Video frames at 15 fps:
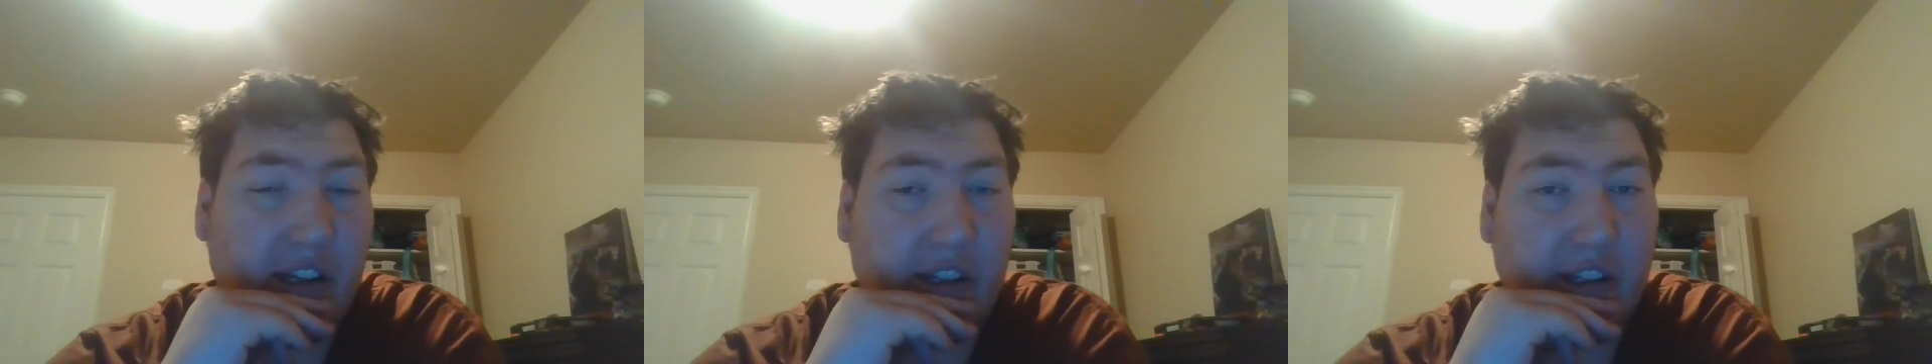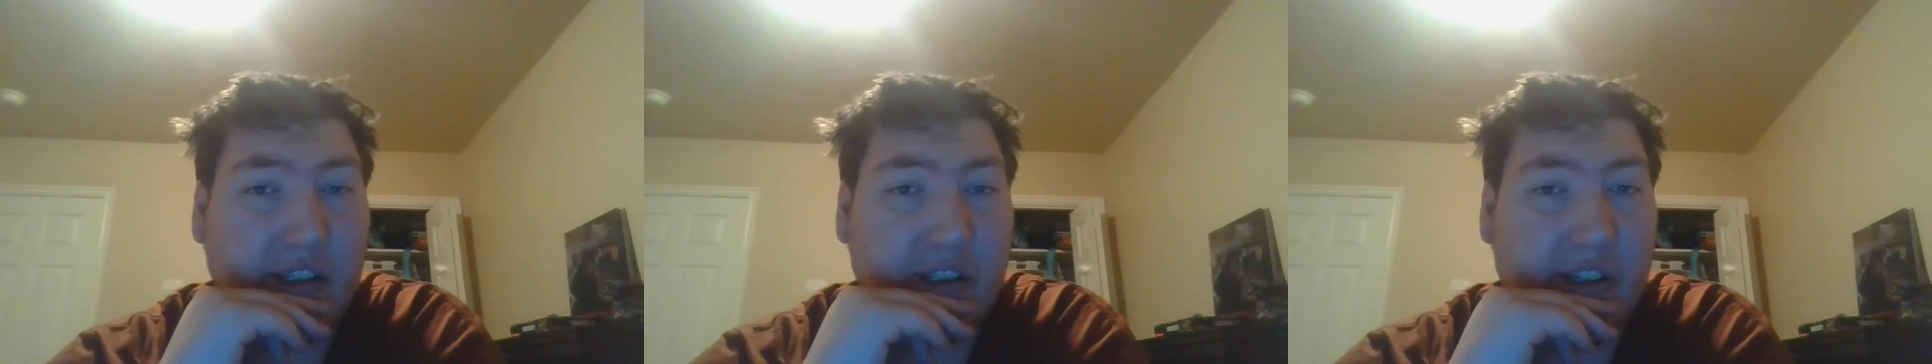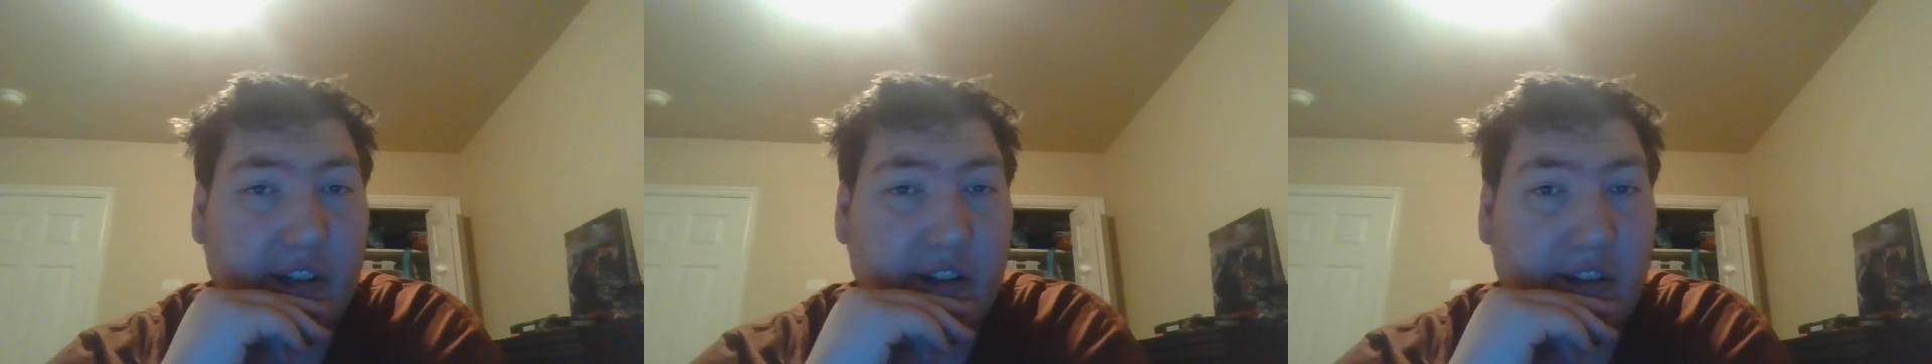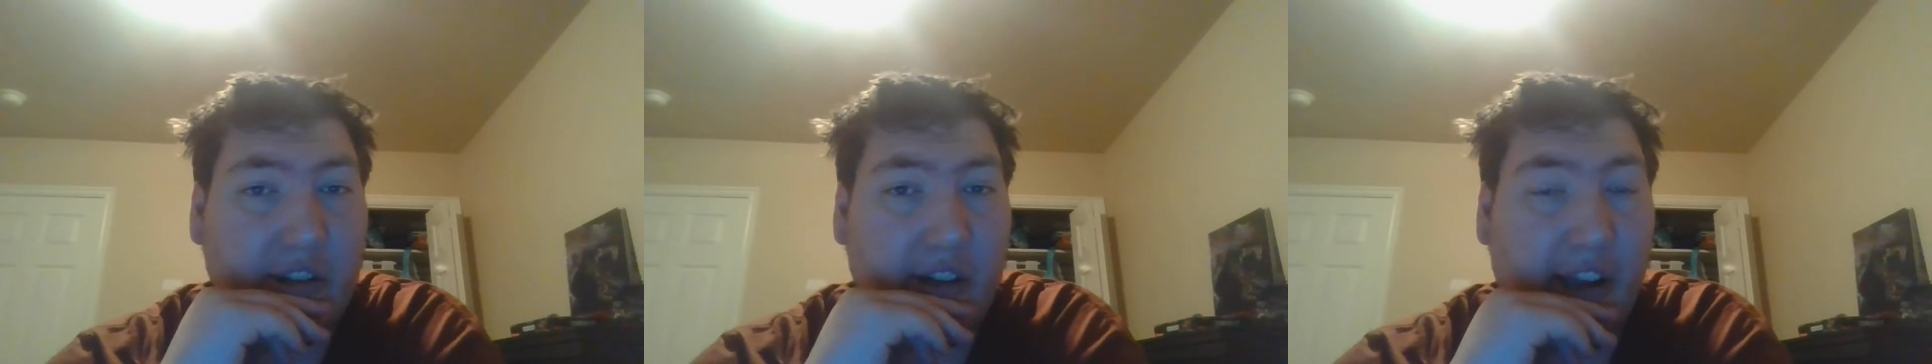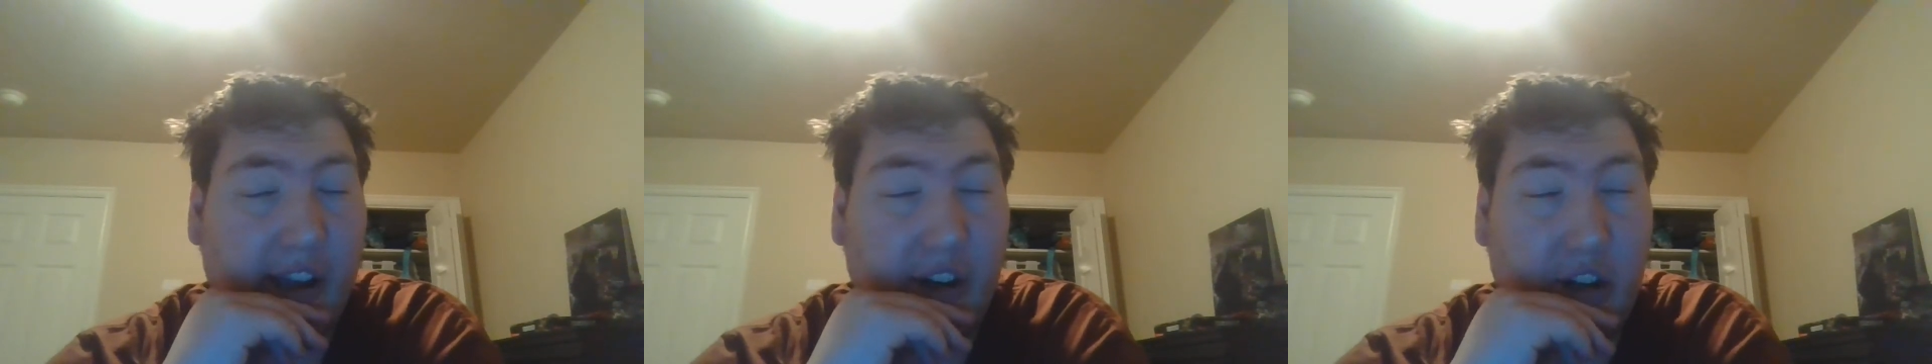to consider
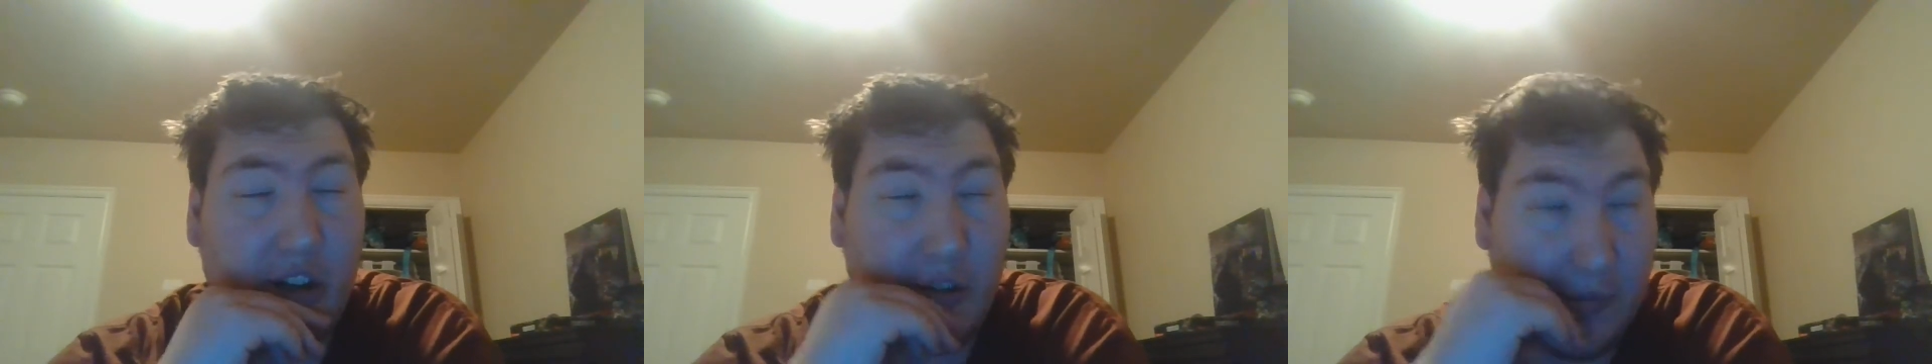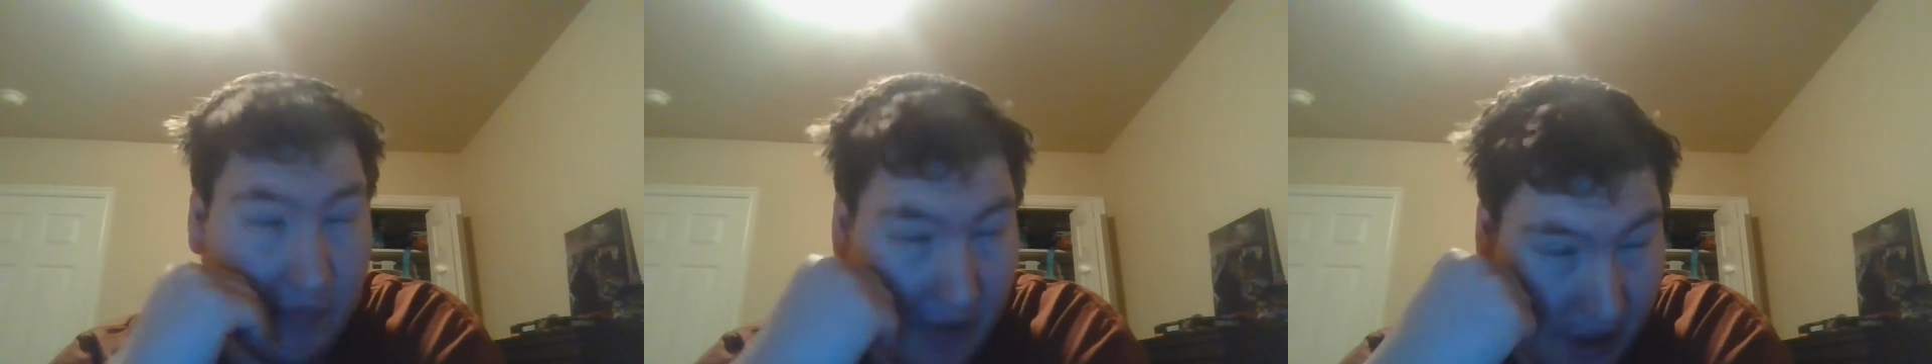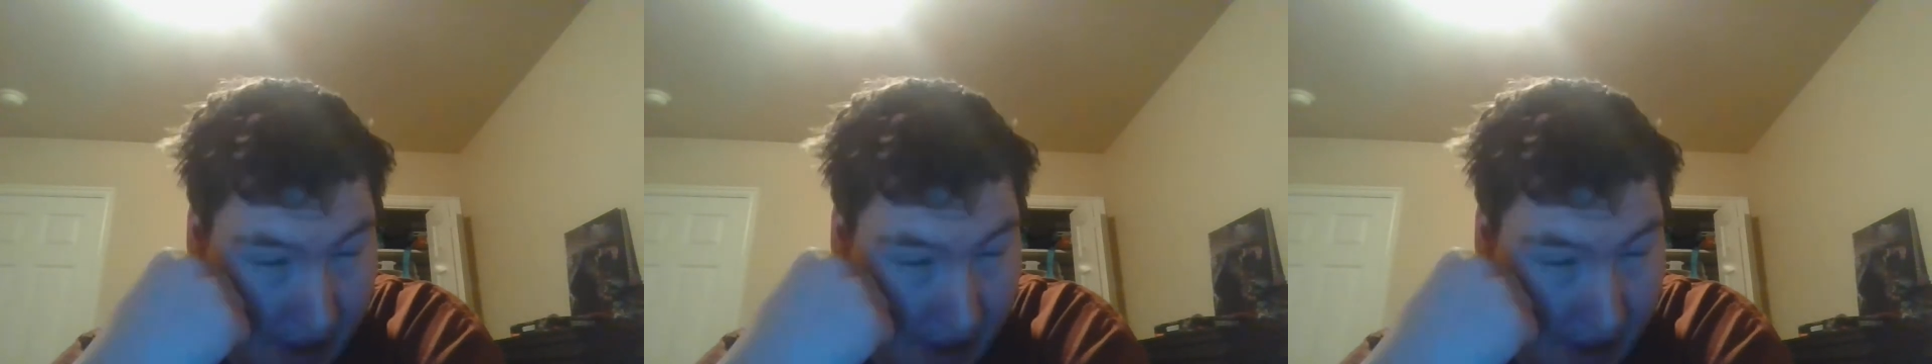at all, you